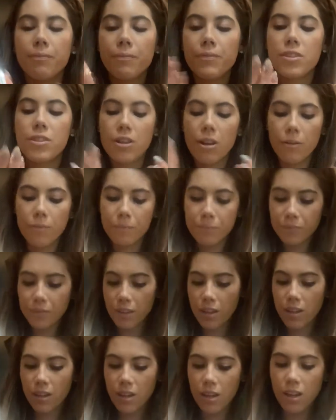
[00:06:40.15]
So,
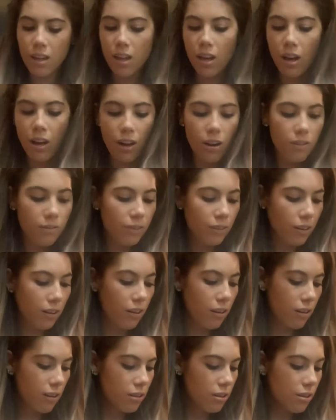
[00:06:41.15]

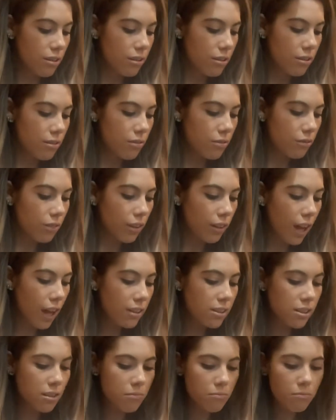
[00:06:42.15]
overall, we
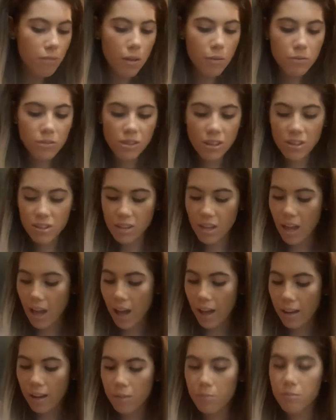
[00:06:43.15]
got some decent
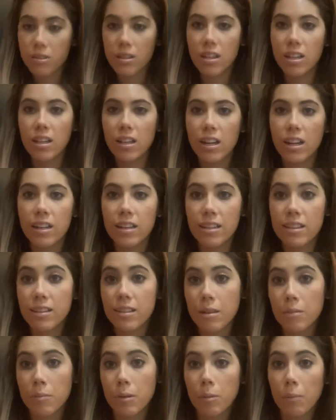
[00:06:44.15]
items in
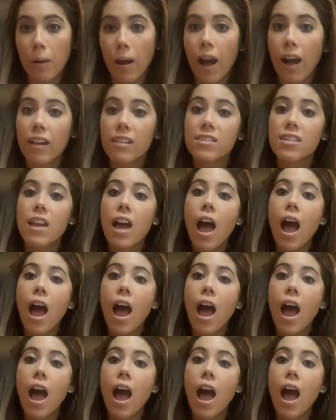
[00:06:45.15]
December box.